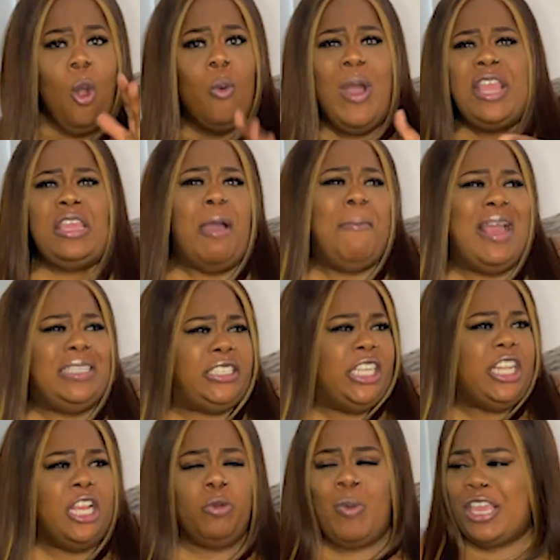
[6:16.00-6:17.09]

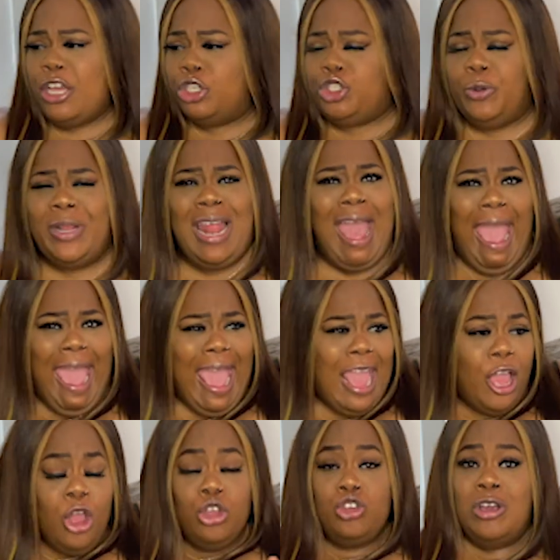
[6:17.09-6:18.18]
When you're doing her
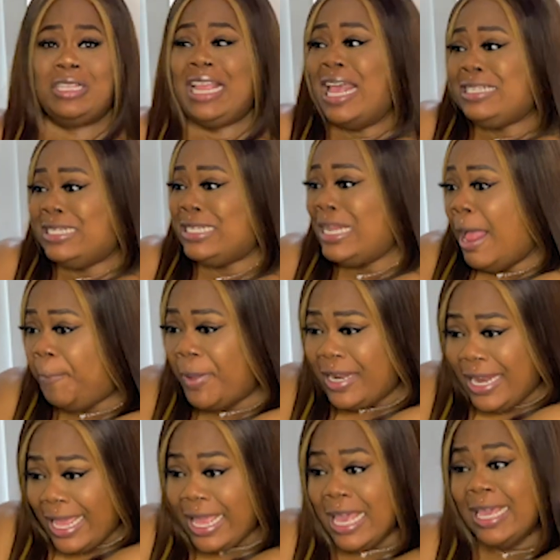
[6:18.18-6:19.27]
hair, you're there
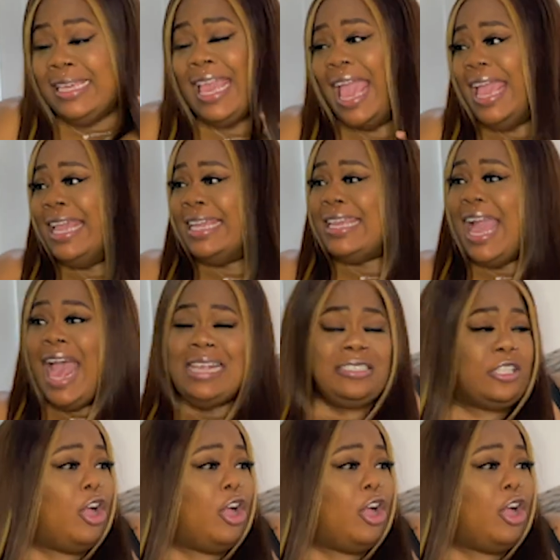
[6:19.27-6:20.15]
snapping it, getting gas.